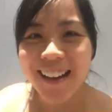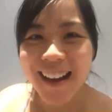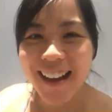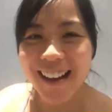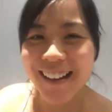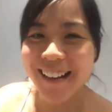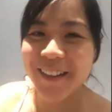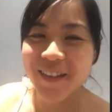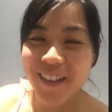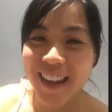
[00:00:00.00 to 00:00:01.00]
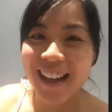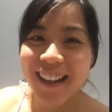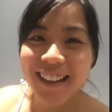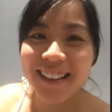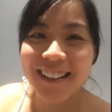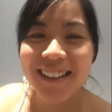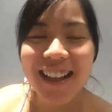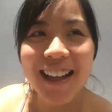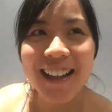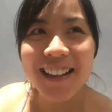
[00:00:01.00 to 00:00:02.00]
hi, I'm Deanna,
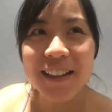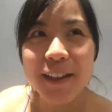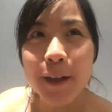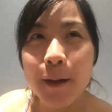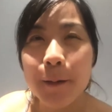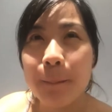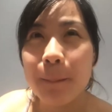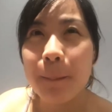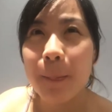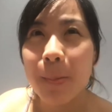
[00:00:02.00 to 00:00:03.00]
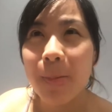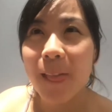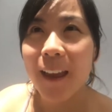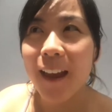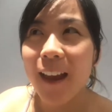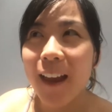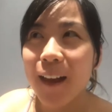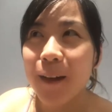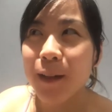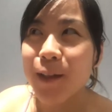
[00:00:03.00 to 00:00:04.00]
and
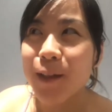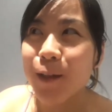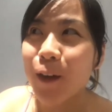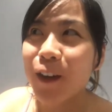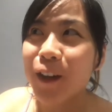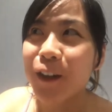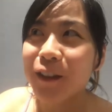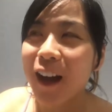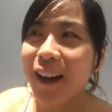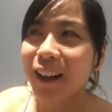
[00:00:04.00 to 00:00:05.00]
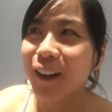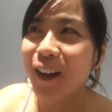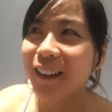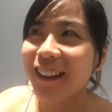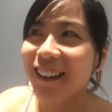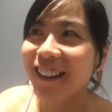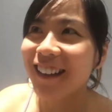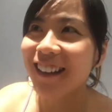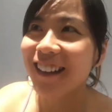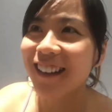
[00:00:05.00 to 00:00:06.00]
my story of how I got
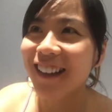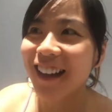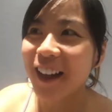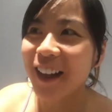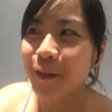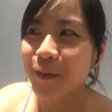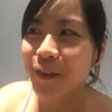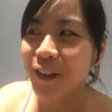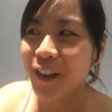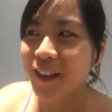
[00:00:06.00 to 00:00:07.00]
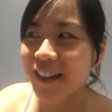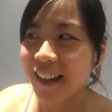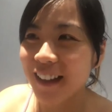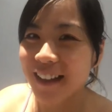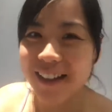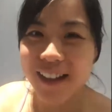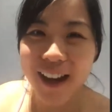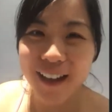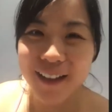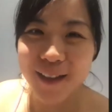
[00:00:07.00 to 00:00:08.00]
here feels like it's
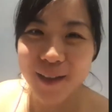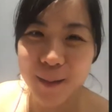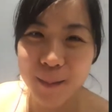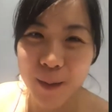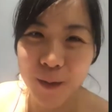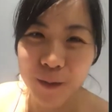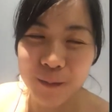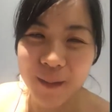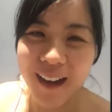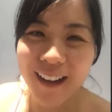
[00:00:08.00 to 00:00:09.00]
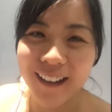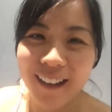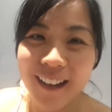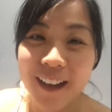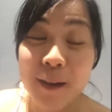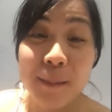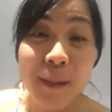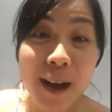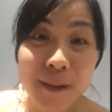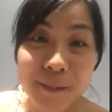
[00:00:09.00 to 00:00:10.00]
connected to both my
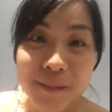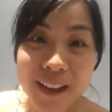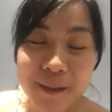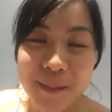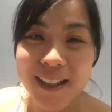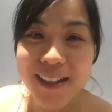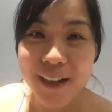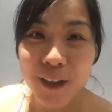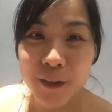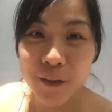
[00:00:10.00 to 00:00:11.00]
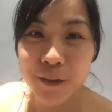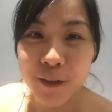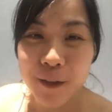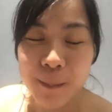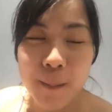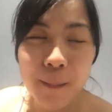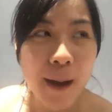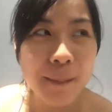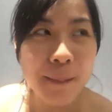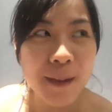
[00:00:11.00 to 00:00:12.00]
mom and myself. My
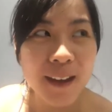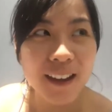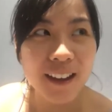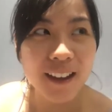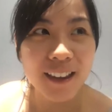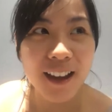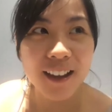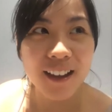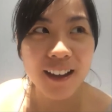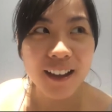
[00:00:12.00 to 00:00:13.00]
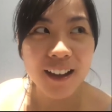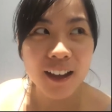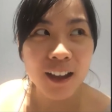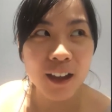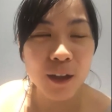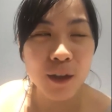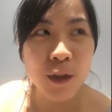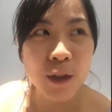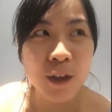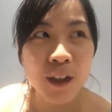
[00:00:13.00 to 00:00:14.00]
mom being like, you
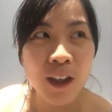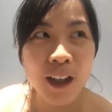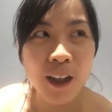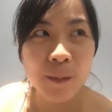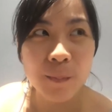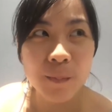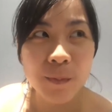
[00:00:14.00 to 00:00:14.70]
know,